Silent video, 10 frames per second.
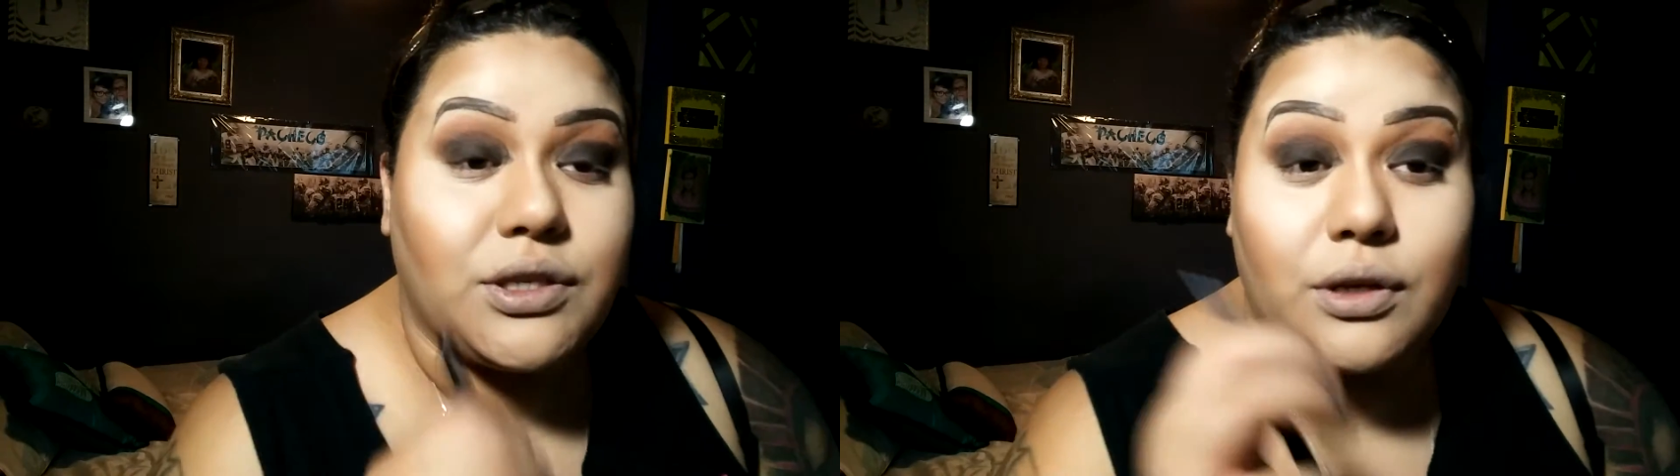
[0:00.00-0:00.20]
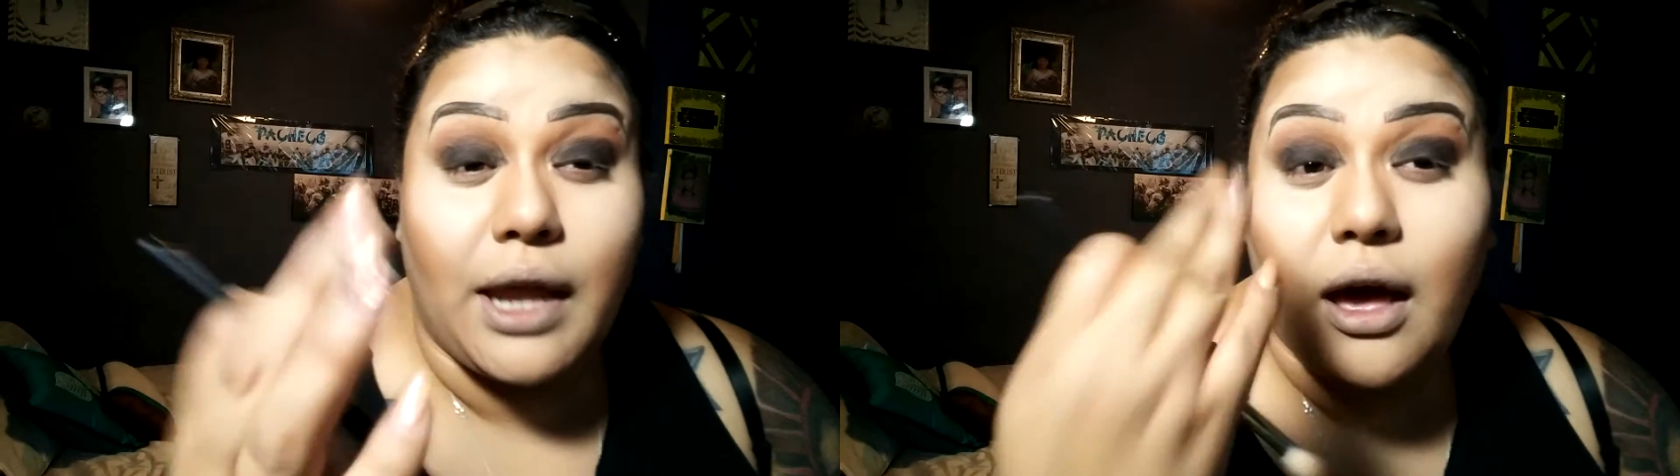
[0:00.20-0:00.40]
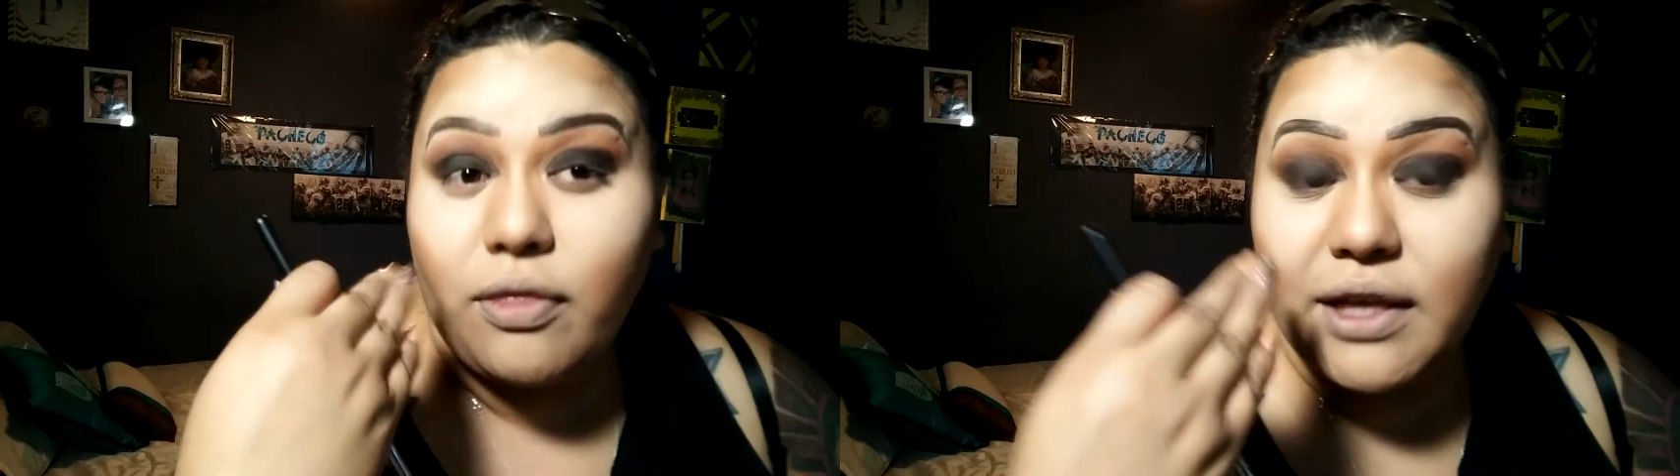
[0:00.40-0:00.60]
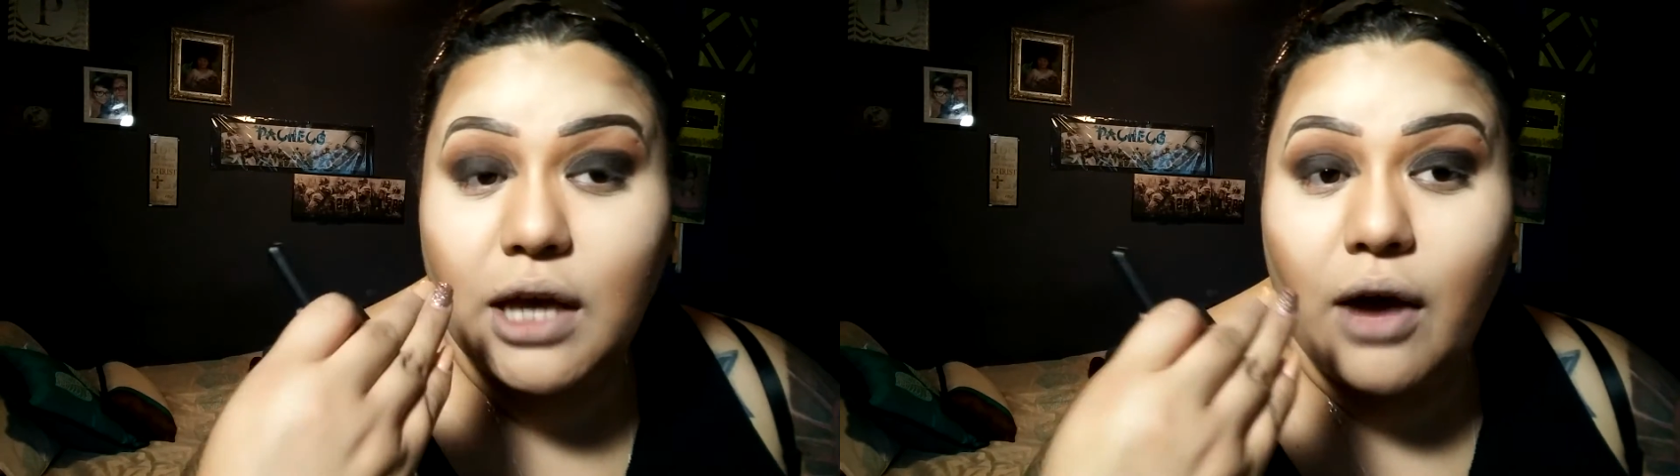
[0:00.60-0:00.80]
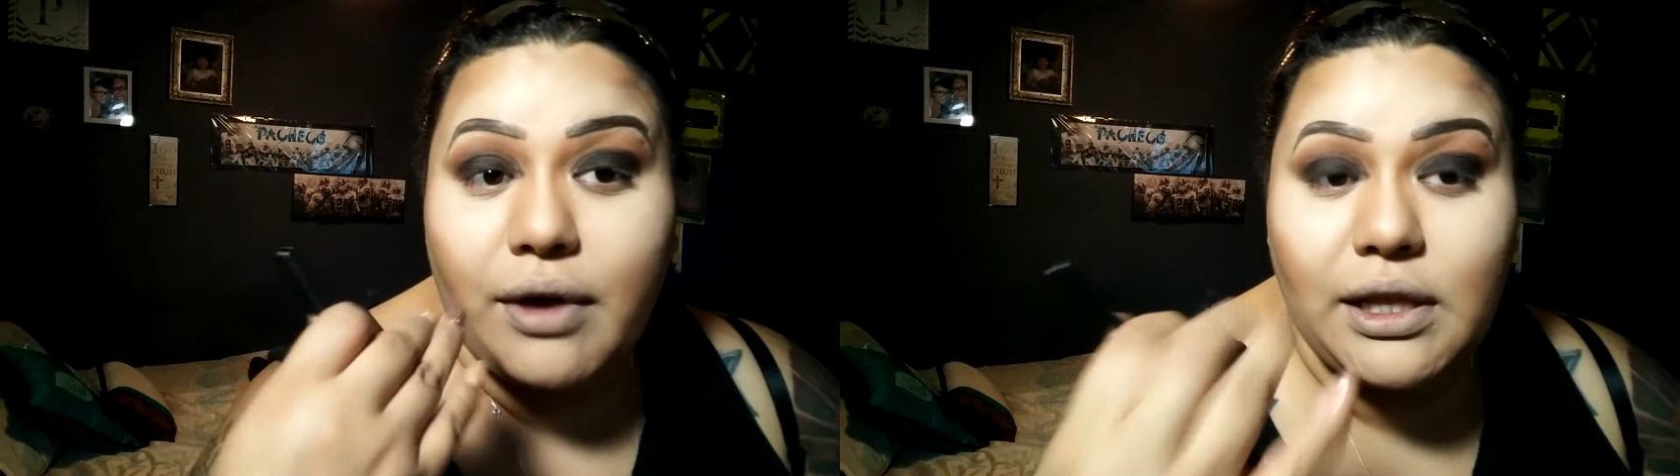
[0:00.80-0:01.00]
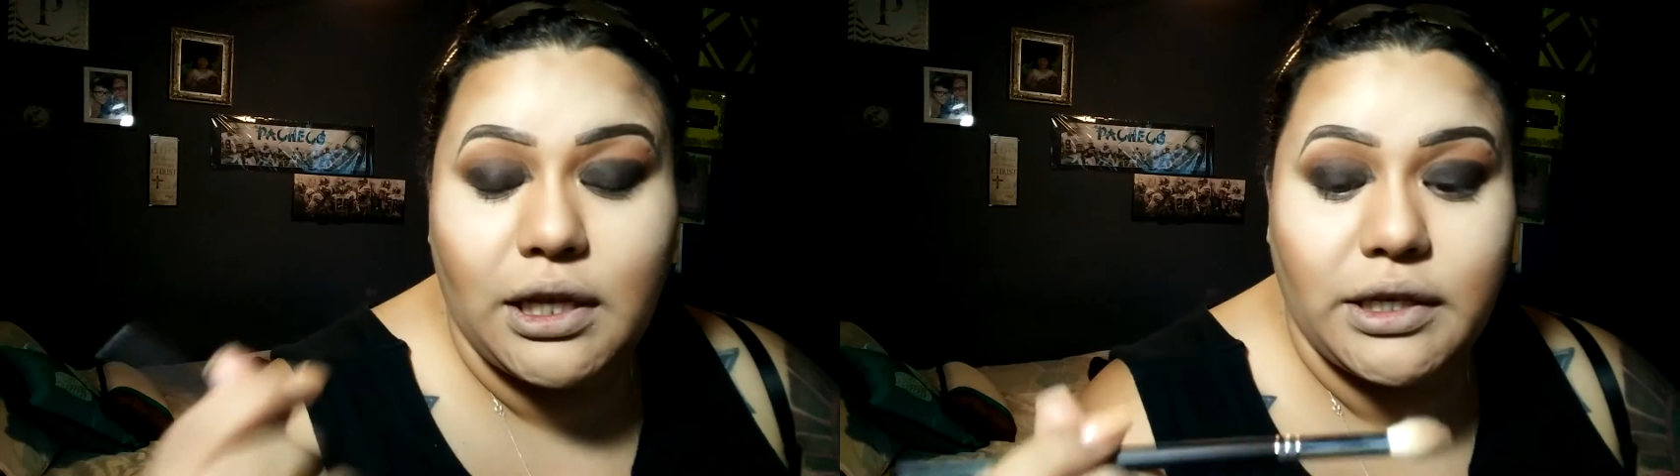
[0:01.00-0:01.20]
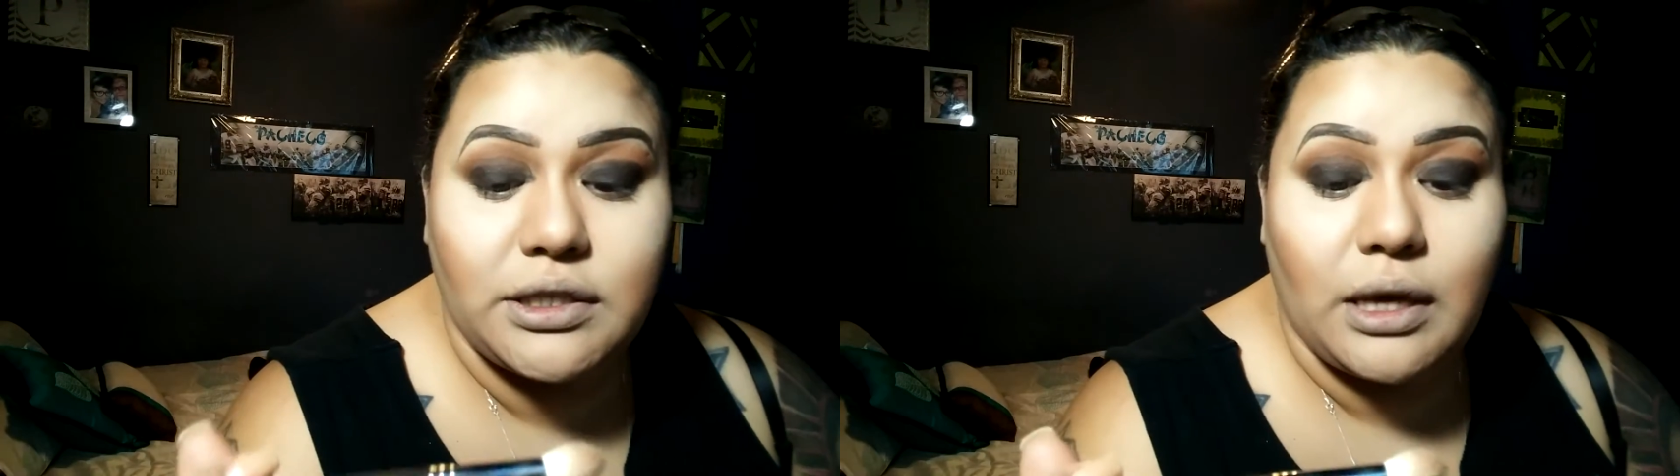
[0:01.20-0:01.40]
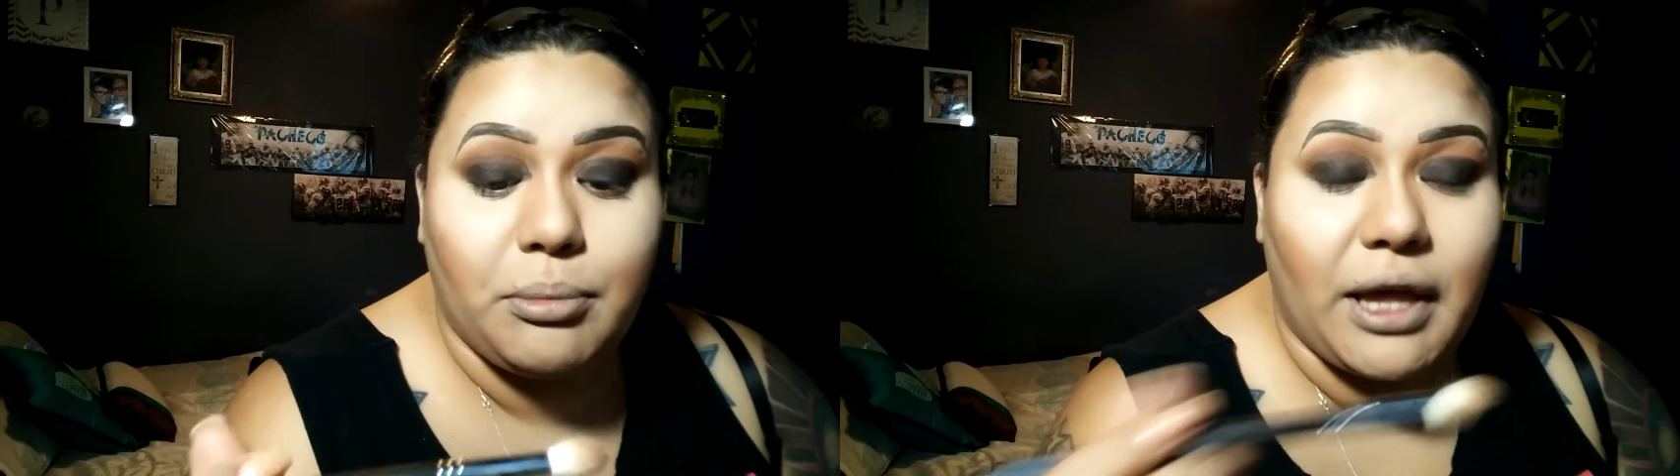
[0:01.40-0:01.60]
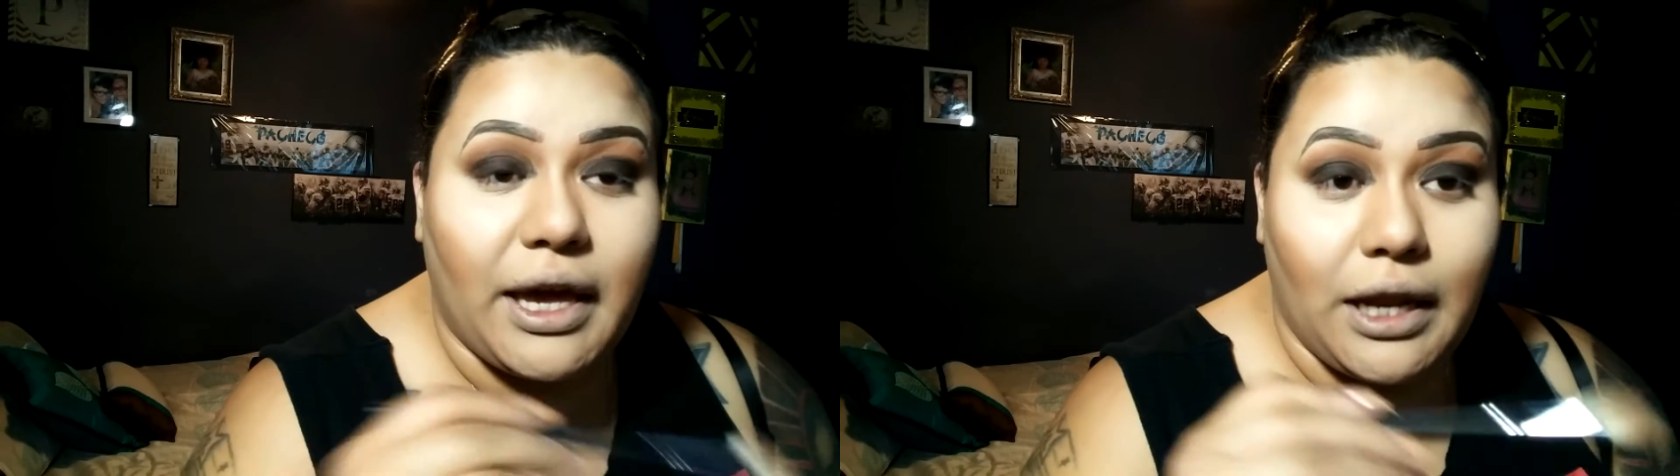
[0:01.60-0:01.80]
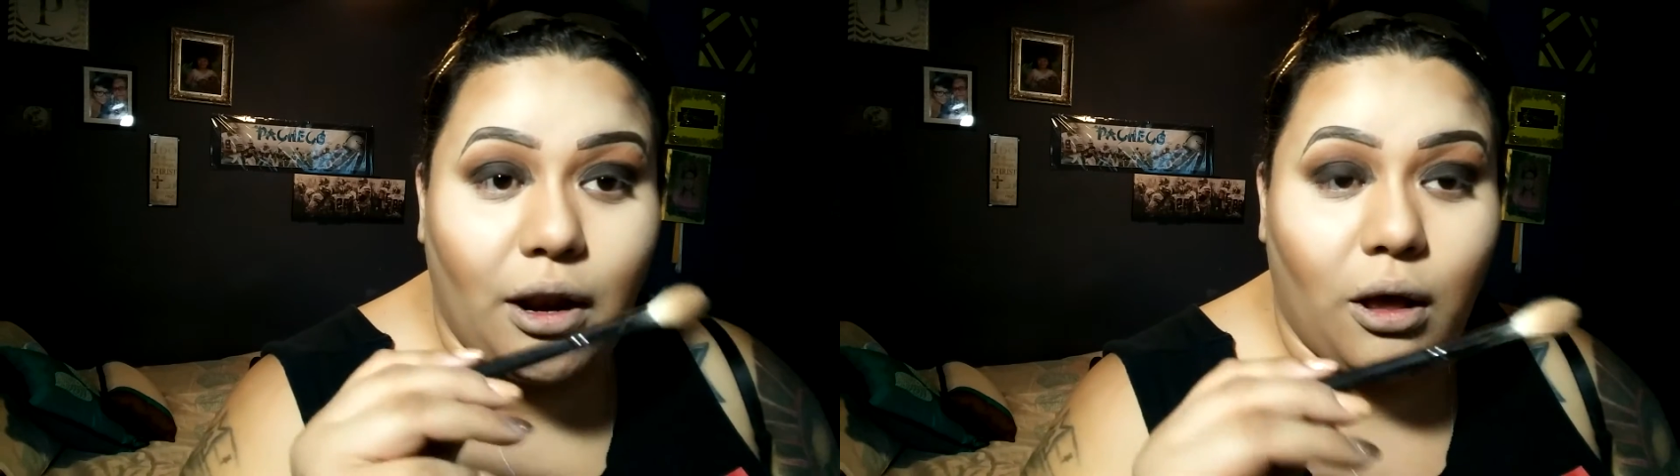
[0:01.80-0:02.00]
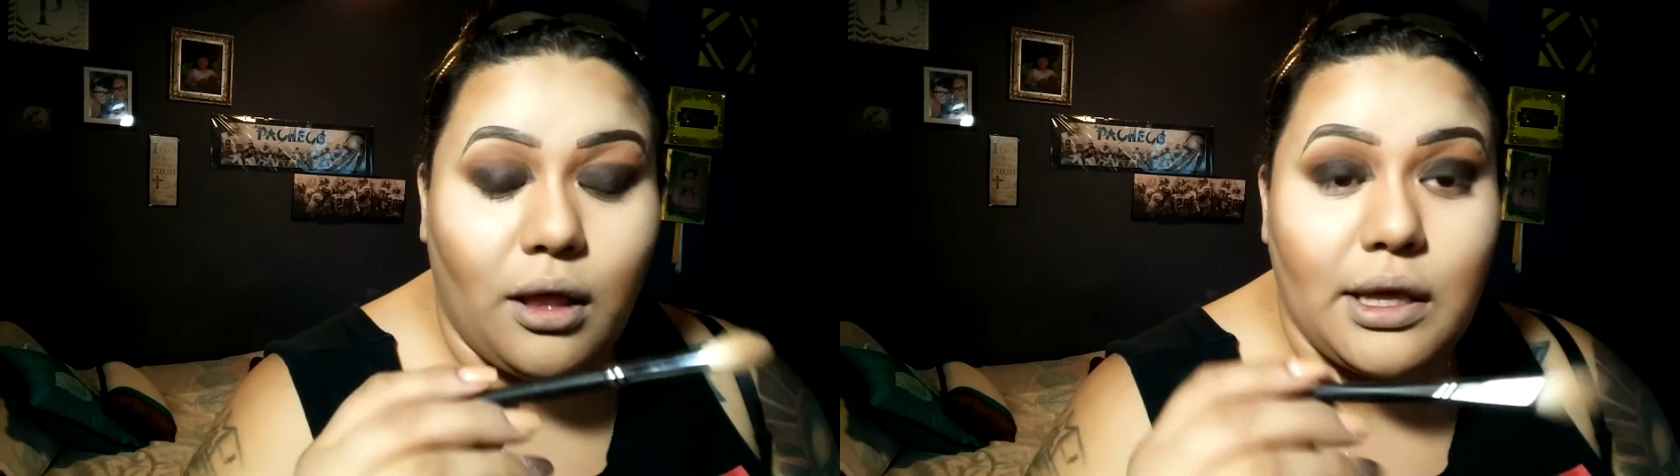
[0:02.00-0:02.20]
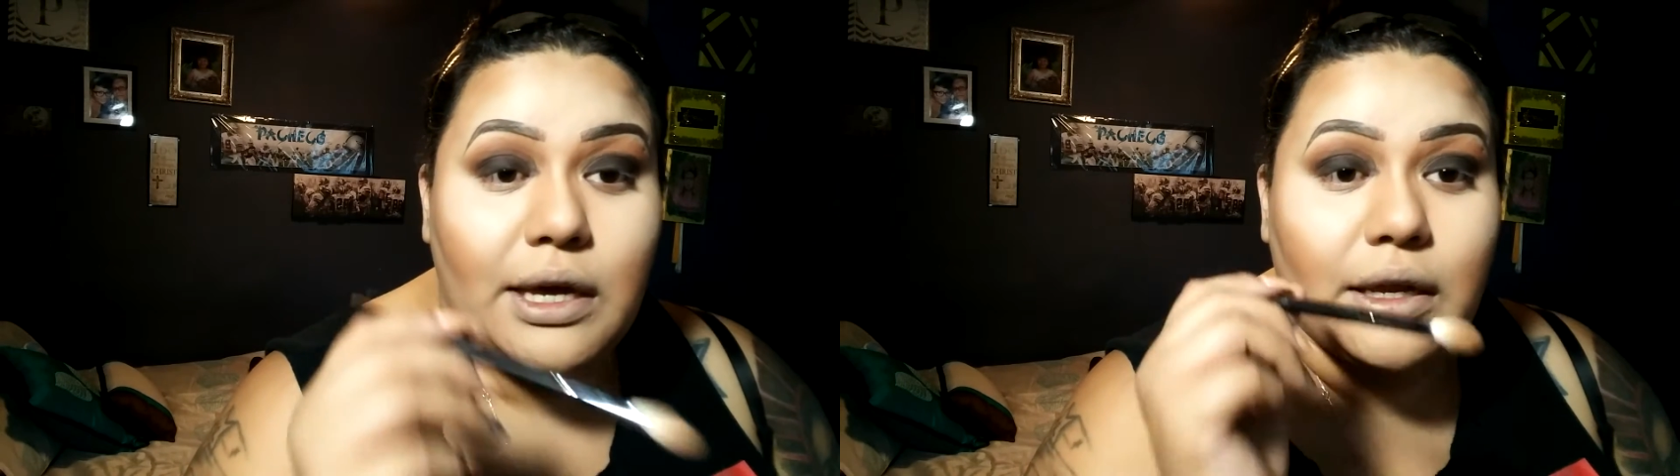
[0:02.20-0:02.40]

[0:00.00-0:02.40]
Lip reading: so now that's how it looks, applying it all.